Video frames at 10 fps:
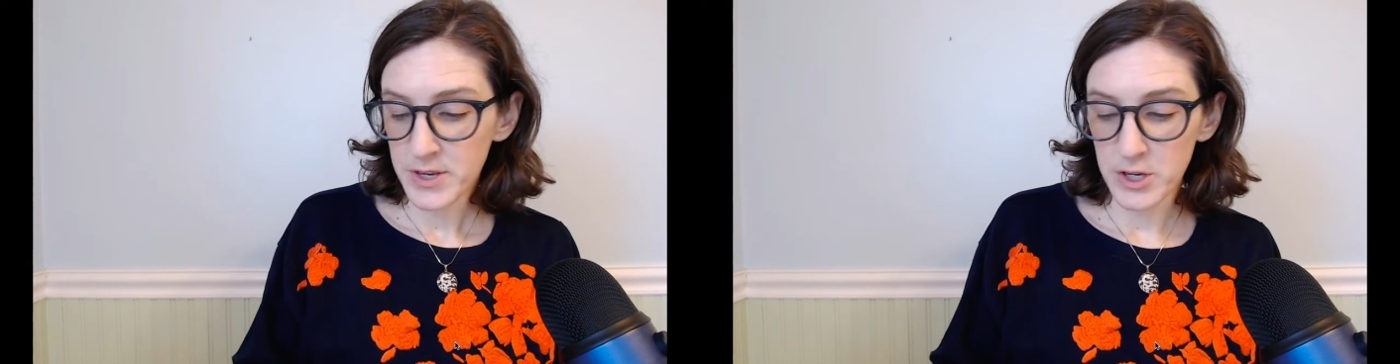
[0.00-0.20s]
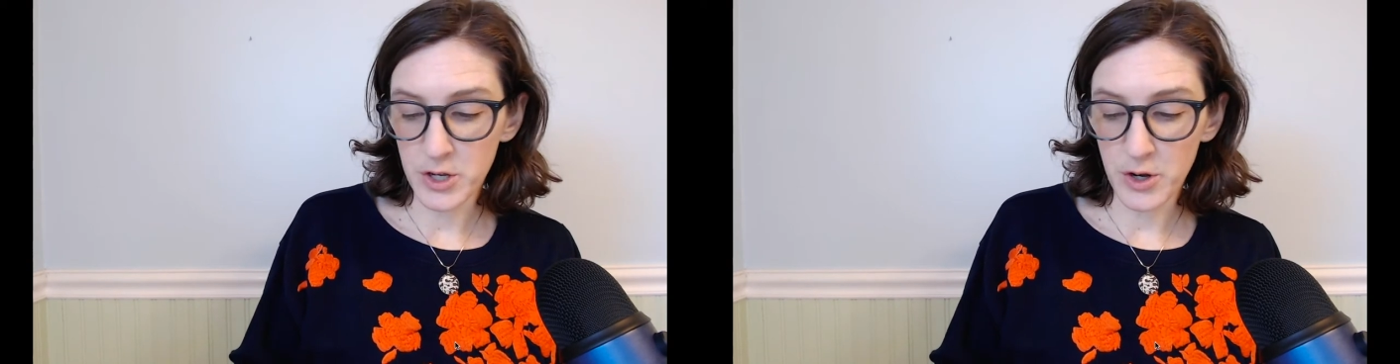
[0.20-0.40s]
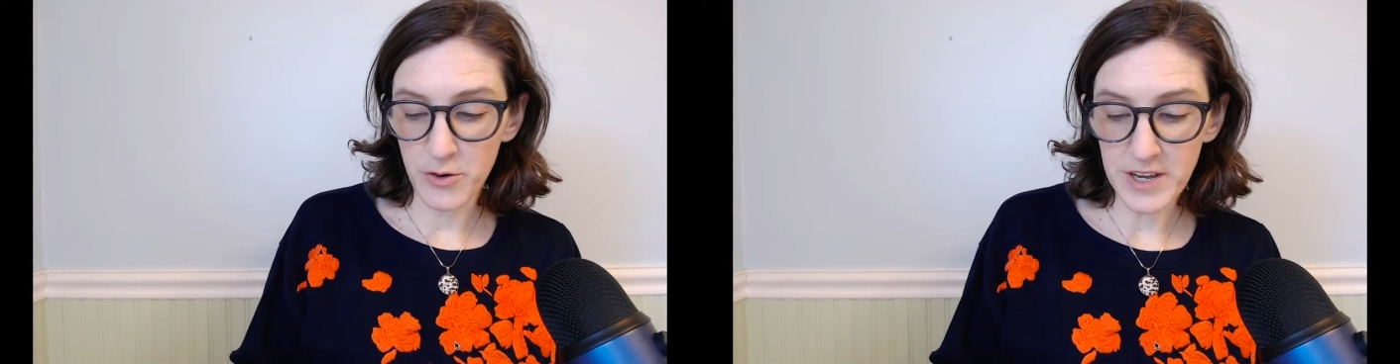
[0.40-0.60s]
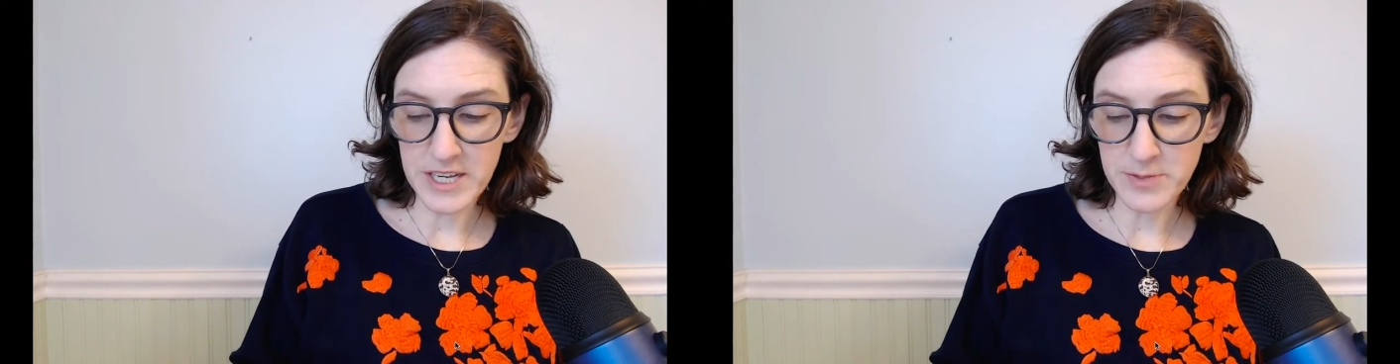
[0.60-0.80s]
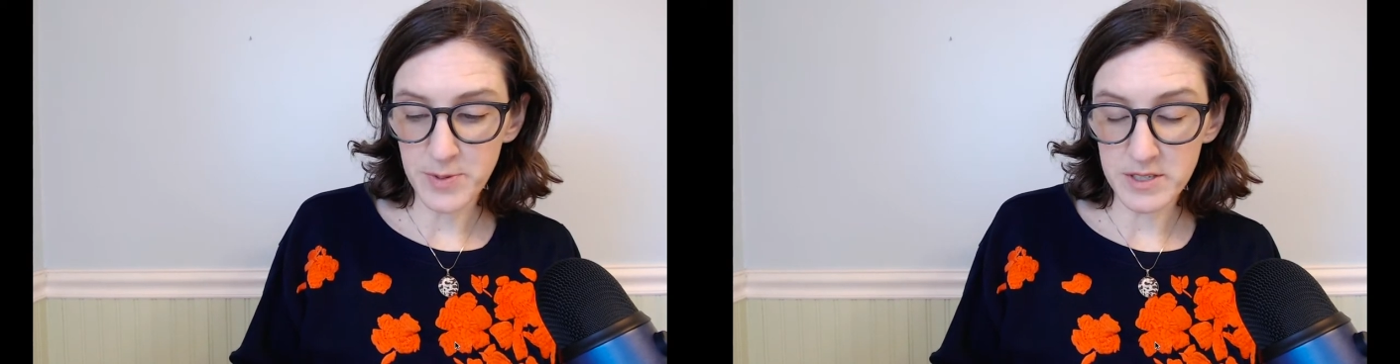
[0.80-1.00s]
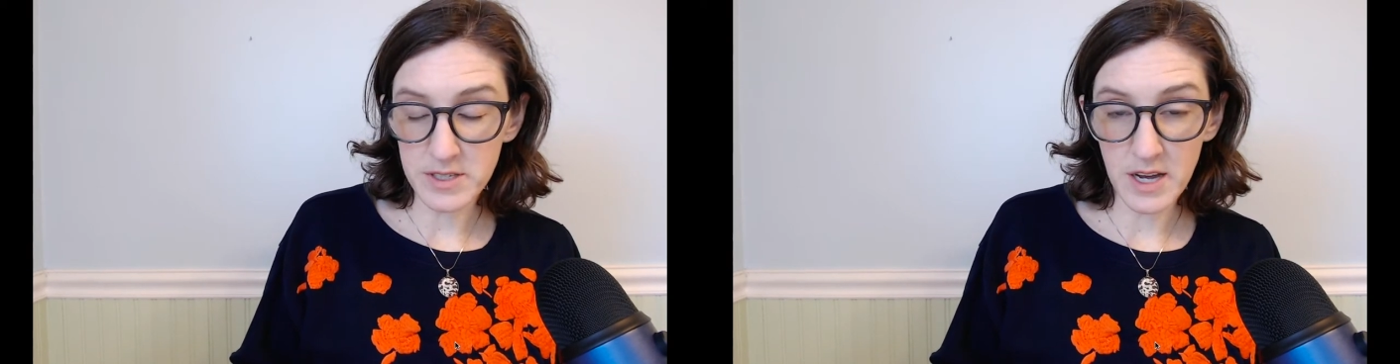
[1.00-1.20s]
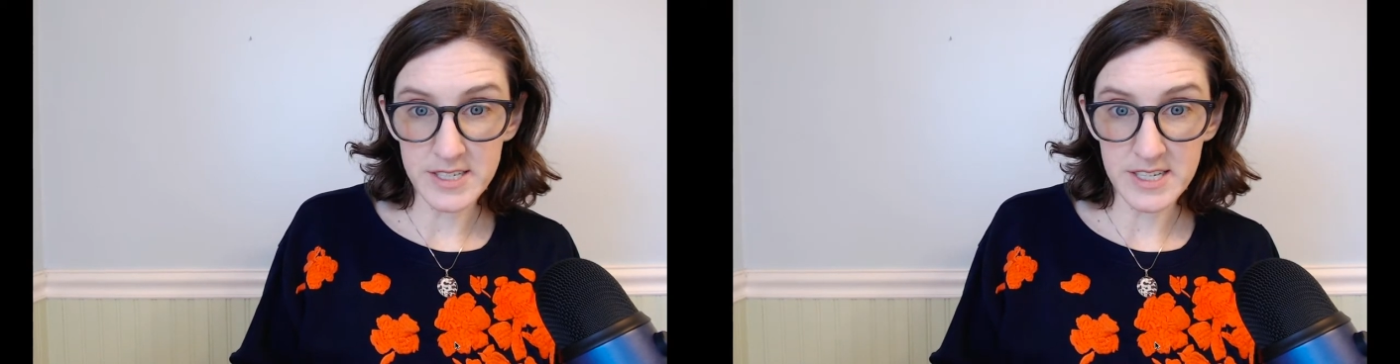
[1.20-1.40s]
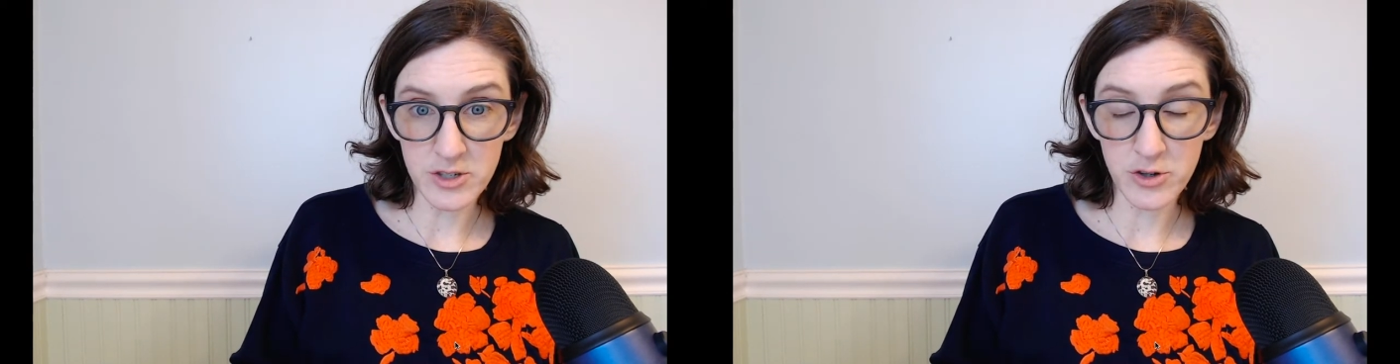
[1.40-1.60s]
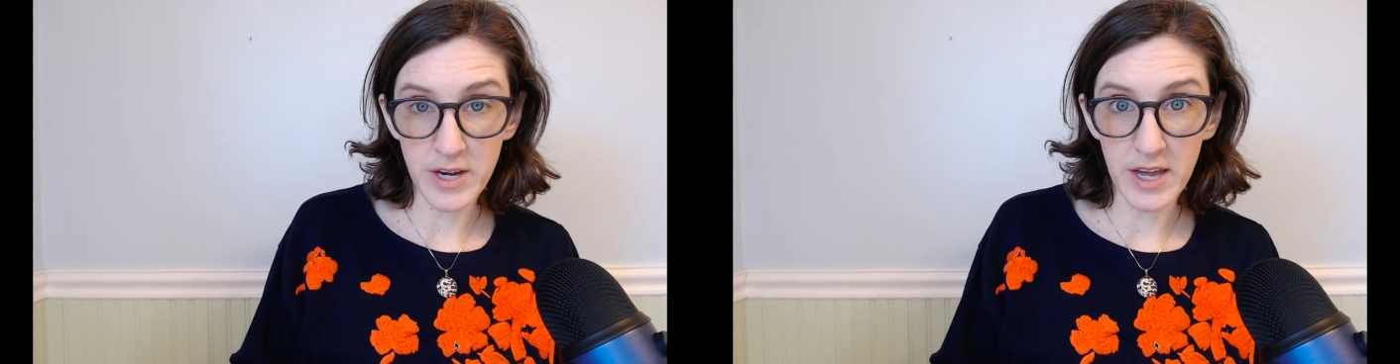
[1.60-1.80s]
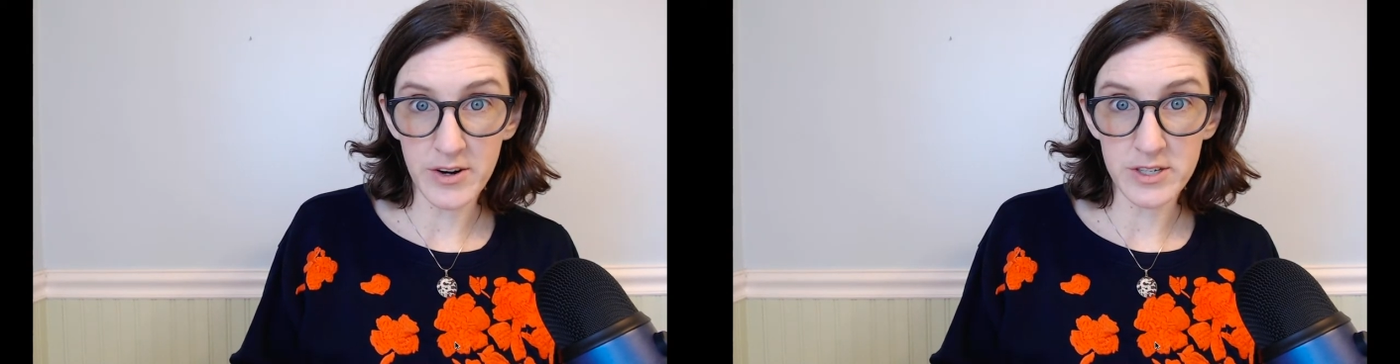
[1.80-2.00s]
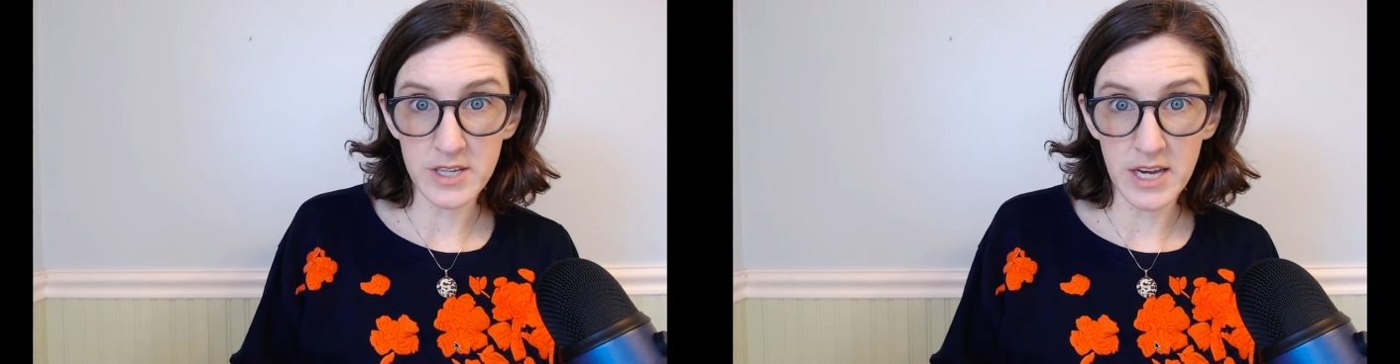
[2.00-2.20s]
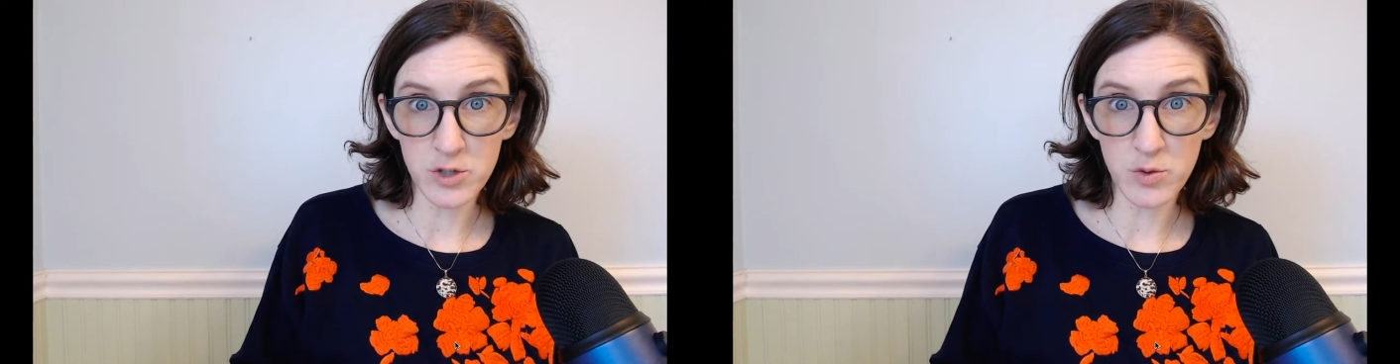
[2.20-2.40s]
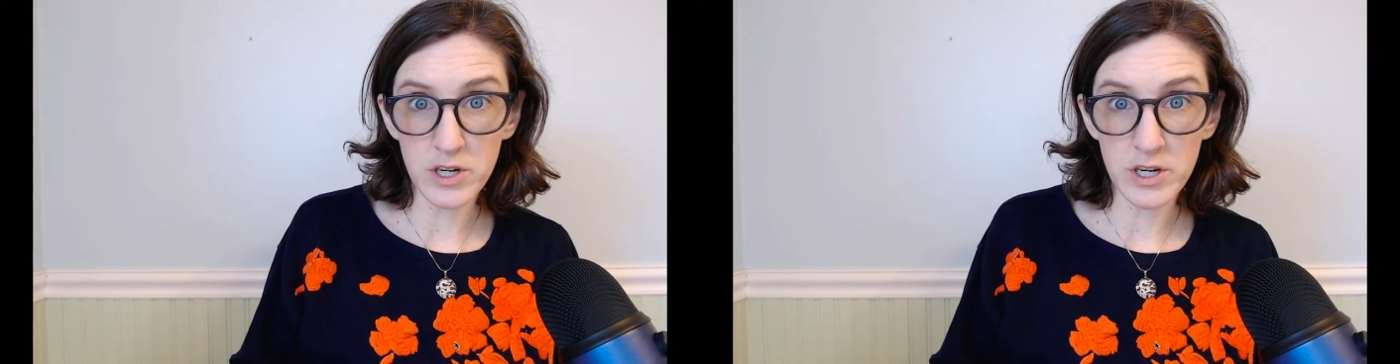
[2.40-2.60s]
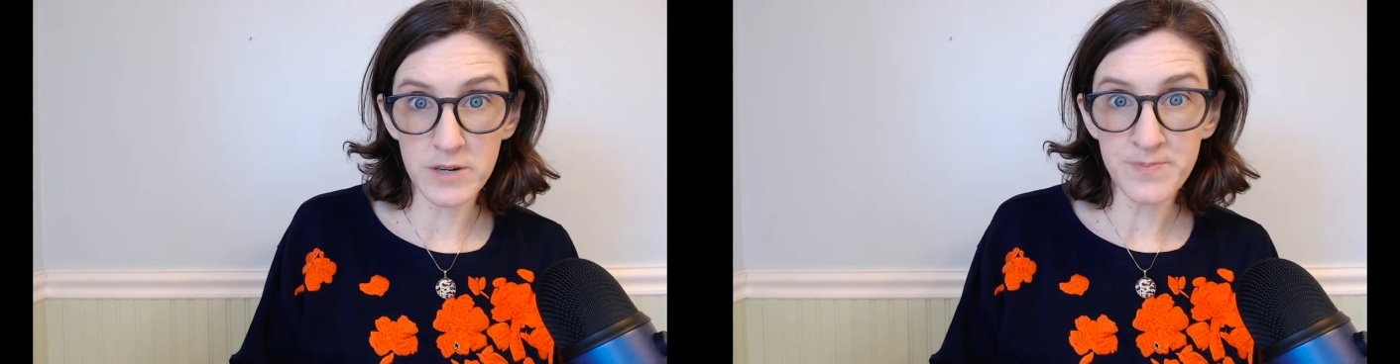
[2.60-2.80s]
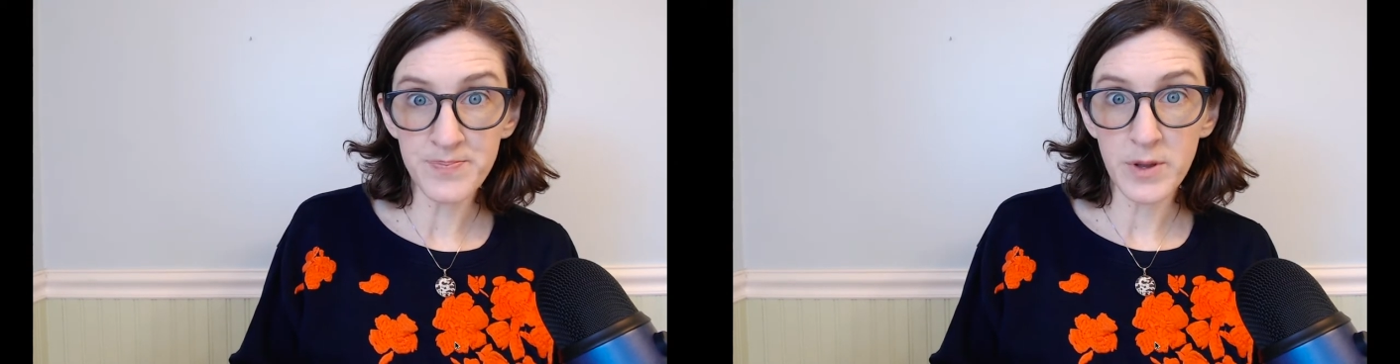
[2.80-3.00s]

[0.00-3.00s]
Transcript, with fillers: you know, Facebook's content creator scheduler